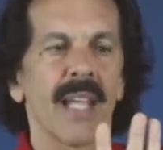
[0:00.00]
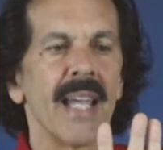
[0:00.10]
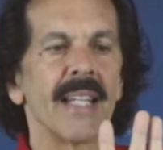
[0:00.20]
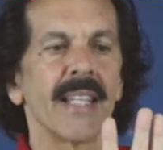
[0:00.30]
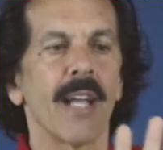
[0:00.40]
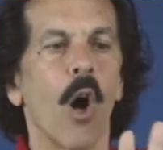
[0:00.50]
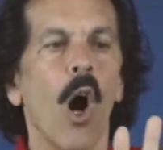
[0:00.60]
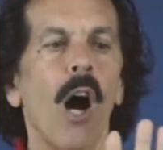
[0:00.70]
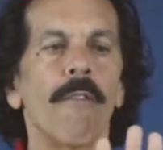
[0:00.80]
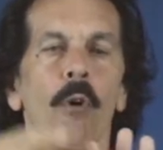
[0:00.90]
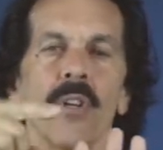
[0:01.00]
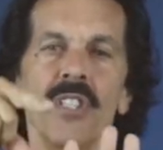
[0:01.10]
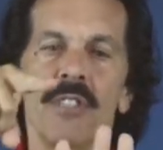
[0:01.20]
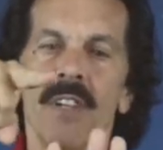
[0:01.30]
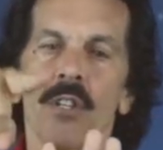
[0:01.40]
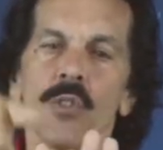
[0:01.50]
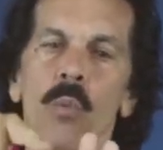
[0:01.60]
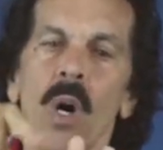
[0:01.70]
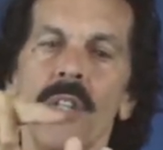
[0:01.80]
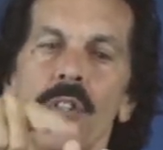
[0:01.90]
you take all four of these fingers,
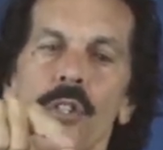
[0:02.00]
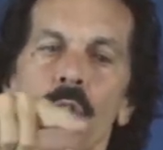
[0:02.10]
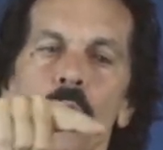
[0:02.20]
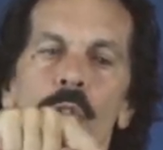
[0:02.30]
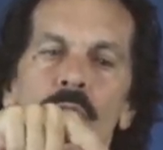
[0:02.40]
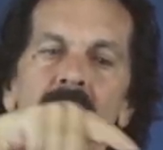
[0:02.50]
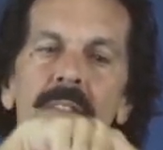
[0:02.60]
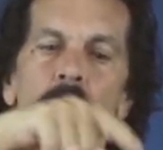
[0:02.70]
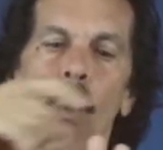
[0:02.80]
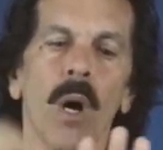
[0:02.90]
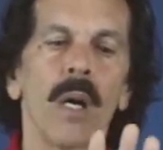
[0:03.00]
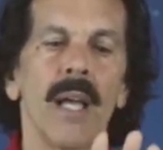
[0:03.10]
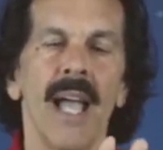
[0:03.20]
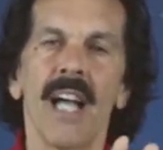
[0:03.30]
1, 2, 3, 4,